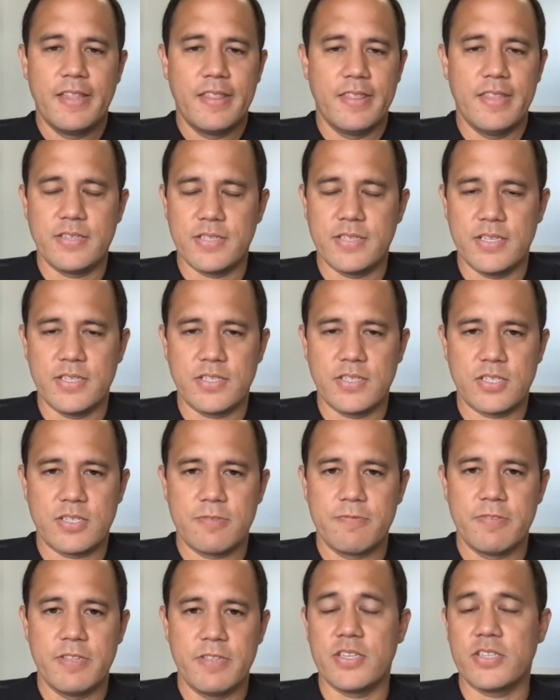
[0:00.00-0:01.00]
this
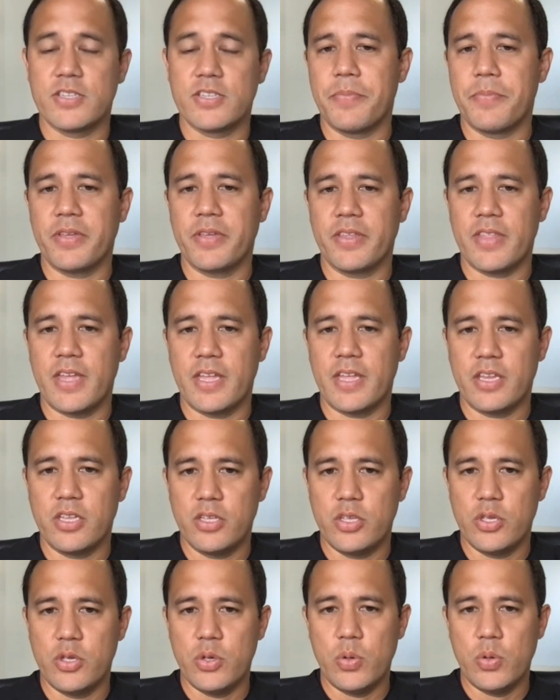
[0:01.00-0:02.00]
is something that
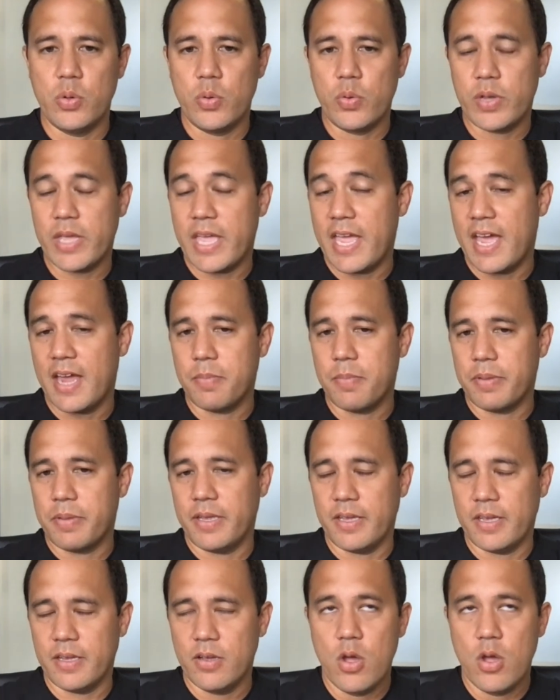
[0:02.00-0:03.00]
you can
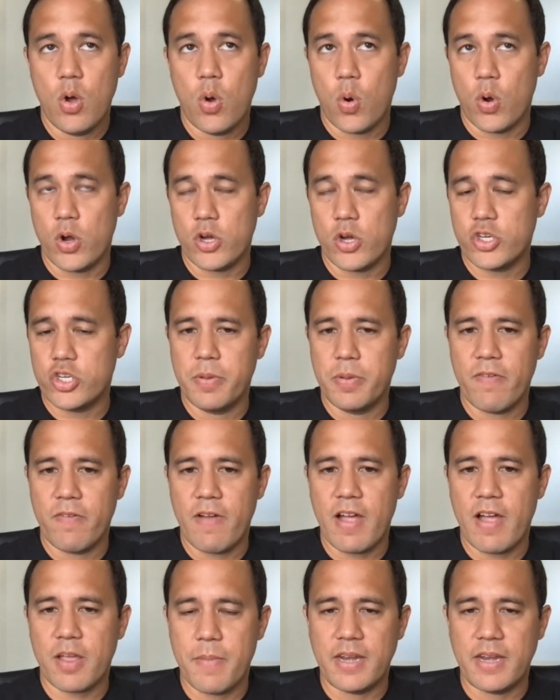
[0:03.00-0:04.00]
be or should be
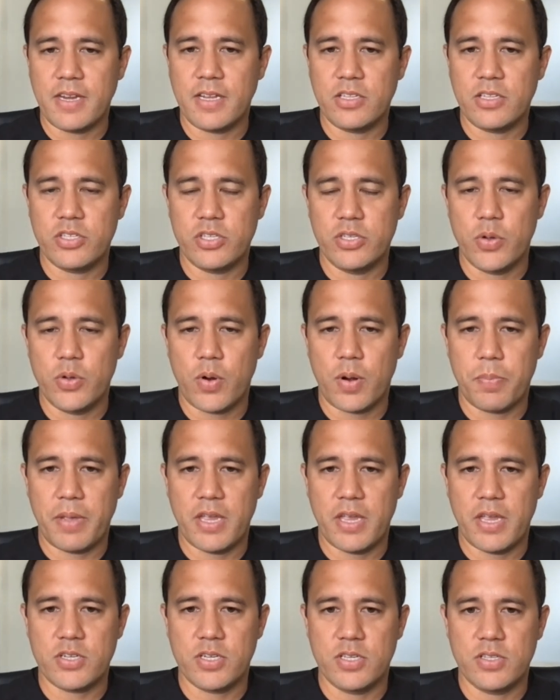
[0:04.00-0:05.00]
recommending to your
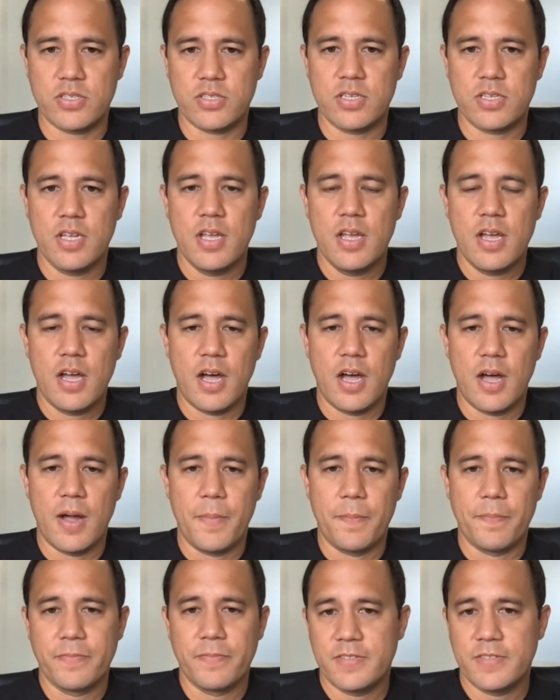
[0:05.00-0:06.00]
patients
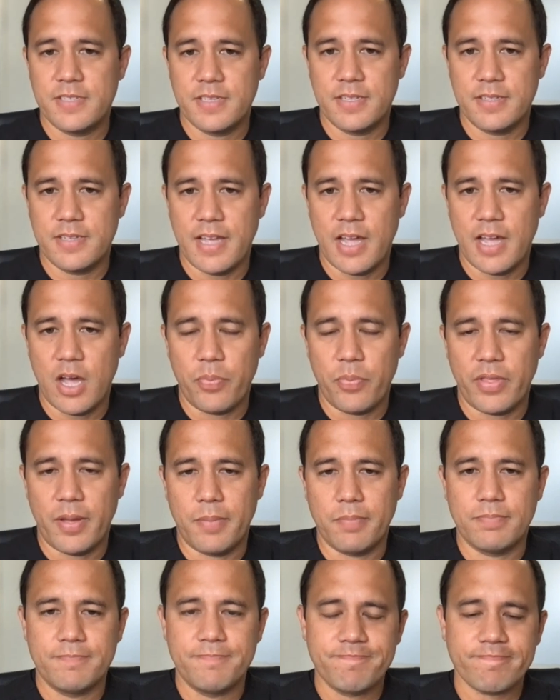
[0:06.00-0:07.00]
to help them.
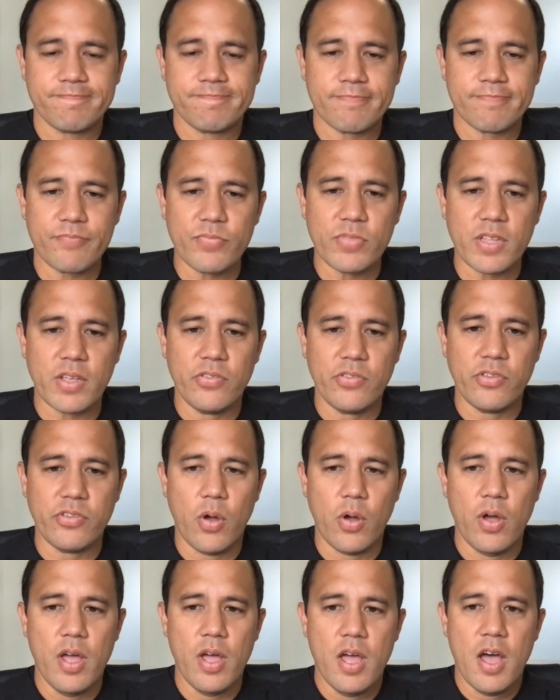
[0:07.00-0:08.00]

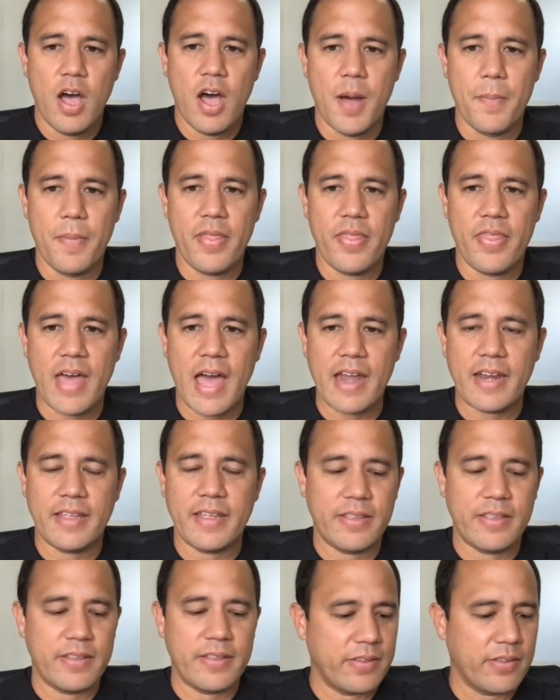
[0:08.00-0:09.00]
So that
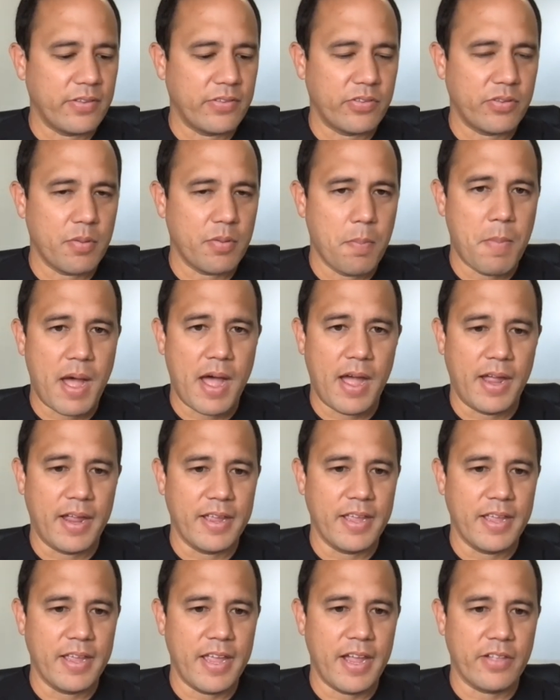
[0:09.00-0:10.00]
is
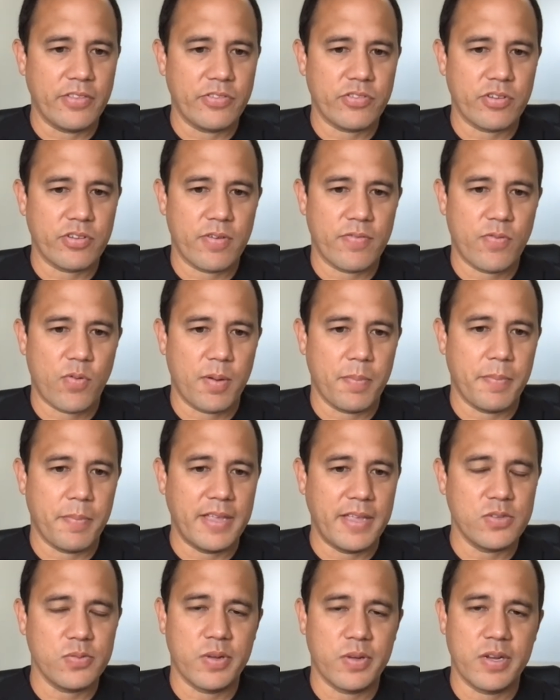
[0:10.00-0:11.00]
my answer for
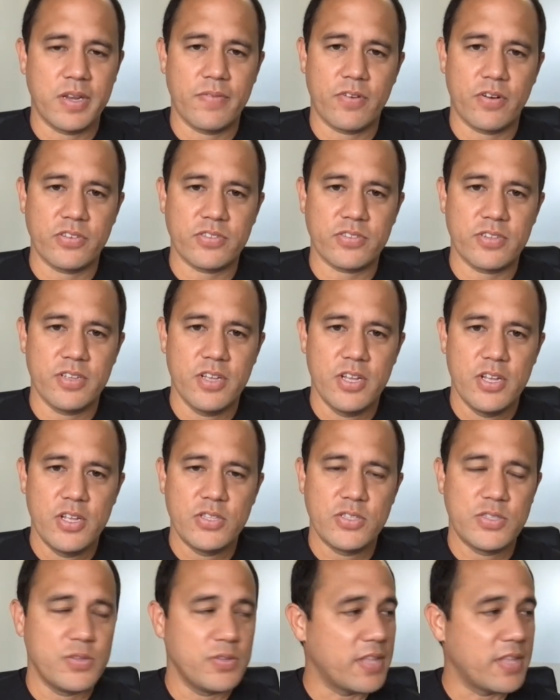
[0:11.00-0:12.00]
May 21st,
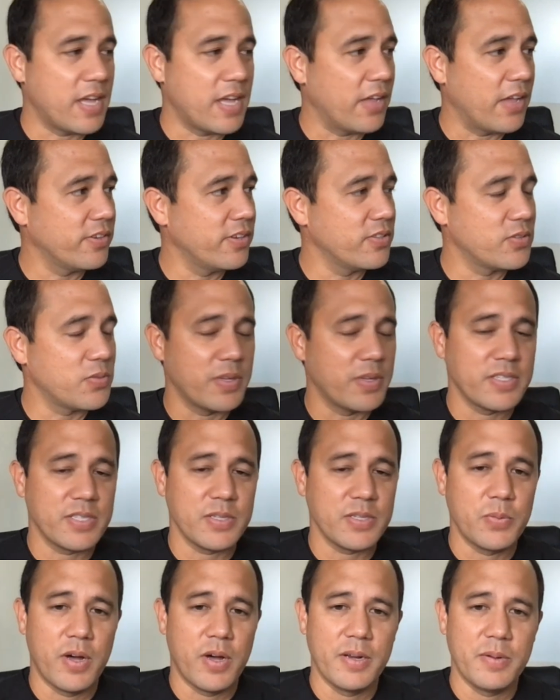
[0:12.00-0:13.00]

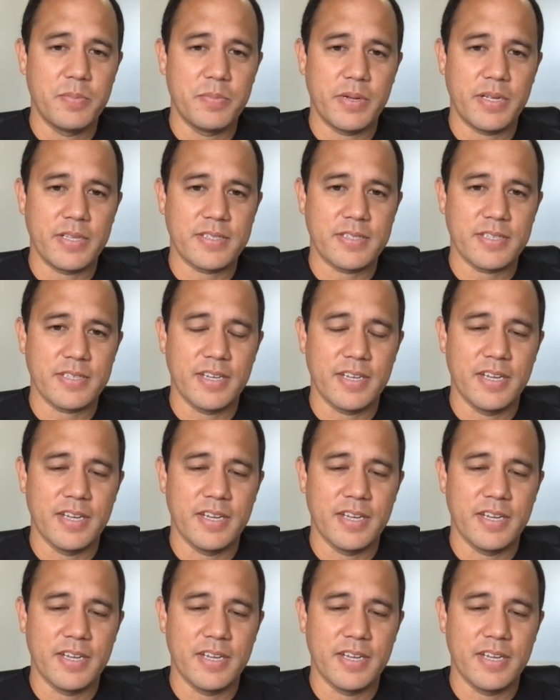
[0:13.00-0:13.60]
2021. But